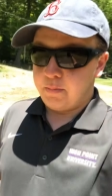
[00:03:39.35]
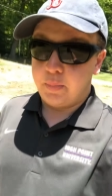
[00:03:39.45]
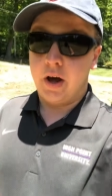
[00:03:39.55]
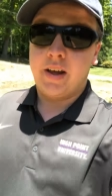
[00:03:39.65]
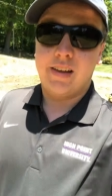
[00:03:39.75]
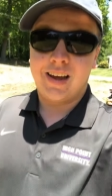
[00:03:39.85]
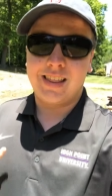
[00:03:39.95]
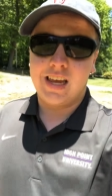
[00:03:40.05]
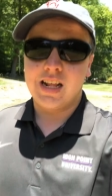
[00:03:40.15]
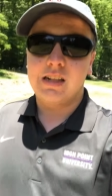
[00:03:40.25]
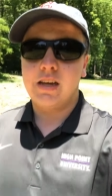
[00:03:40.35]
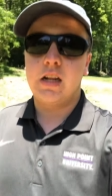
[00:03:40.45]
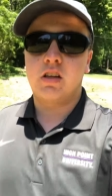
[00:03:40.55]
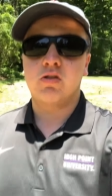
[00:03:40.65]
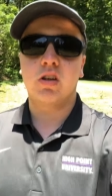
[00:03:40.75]
But at the end of the day,
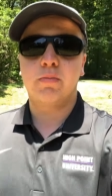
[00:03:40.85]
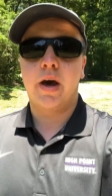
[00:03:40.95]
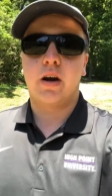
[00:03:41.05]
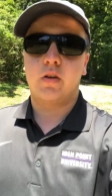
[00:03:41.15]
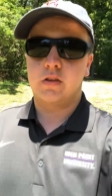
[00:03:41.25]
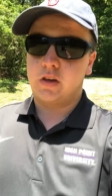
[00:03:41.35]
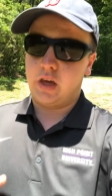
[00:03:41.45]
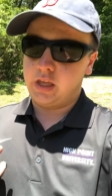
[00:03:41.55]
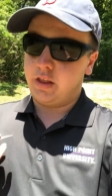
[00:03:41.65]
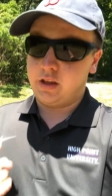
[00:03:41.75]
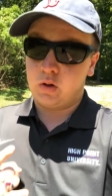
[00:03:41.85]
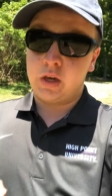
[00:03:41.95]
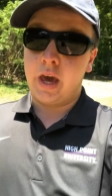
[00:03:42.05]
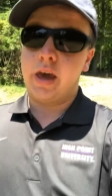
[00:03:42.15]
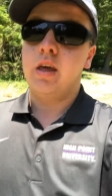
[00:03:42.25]
it doesn't really matter. It's okay. Like,
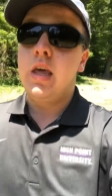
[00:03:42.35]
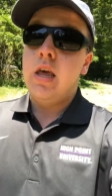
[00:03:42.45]
okay,